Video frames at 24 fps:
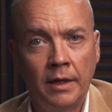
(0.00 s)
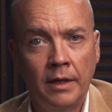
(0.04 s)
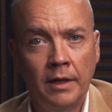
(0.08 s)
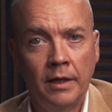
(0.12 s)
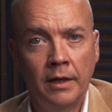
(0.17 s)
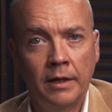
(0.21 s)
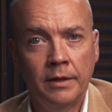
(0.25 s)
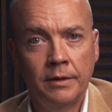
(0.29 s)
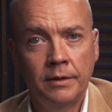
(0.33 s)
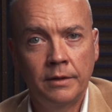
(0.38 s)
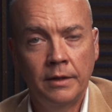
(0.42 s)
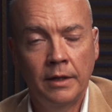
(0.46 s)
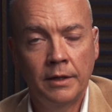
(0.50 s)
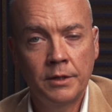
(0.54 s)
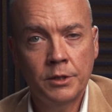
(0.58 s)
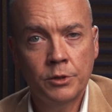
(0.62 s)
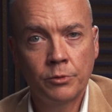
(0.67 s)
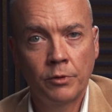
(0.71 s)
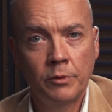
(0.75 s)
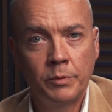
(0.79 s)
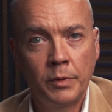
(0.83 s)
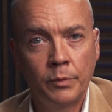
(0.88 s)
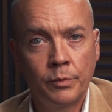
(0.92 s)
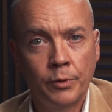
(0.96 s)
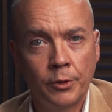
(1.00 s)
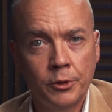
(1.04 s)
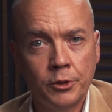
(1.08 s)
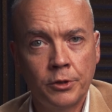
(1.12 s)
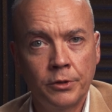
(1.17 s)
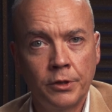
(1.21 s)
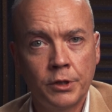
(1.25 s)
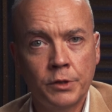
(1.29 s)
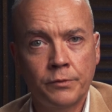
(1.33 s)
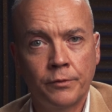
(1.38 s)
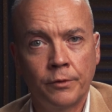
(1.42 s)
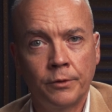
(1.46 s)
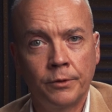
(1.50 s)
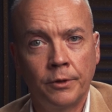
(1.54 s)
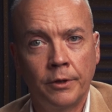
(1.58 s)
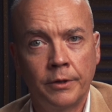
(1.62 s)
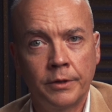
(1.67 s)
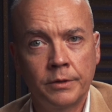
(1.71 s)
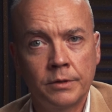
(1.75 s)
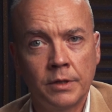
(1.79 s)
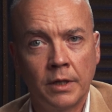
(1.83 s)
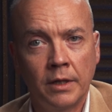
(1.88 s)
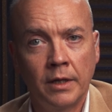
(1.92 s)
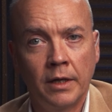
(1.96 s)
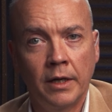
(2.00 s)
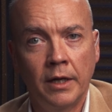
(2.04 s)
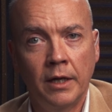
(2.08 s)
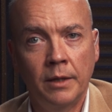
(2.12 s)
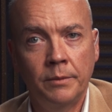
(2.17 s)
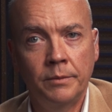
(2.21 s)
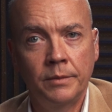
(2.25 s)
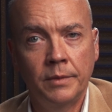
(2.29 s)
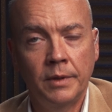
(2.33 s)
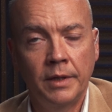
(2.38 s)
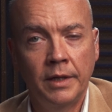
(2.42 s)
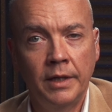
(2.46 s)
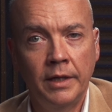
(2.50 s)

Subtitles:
And so we've been pushing this for a long time.